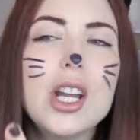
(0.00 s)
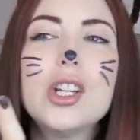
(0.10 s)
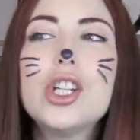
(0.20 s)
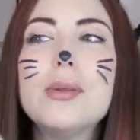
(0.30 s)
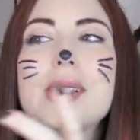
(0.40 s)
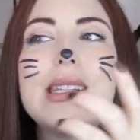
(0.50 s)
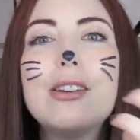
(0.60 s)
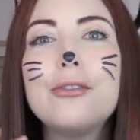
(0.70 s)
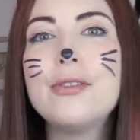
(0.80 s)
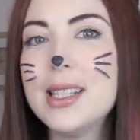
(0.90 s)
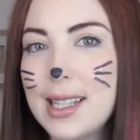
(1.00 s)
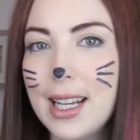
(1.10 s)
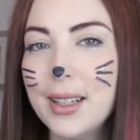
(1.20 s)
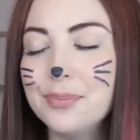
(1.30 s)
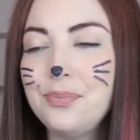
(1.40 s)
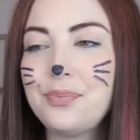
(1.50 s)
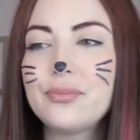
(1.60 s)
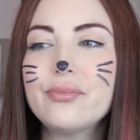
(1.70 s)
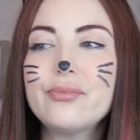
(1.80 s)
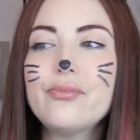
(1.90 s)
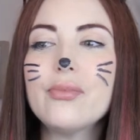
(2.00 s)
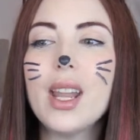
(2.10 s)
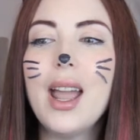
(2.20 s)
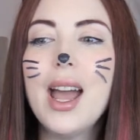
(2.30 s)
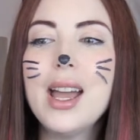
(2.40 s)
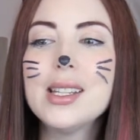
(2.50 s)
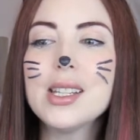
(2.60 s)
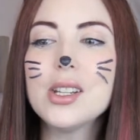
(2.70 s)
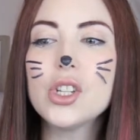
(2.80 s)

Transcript: She was here visiting, and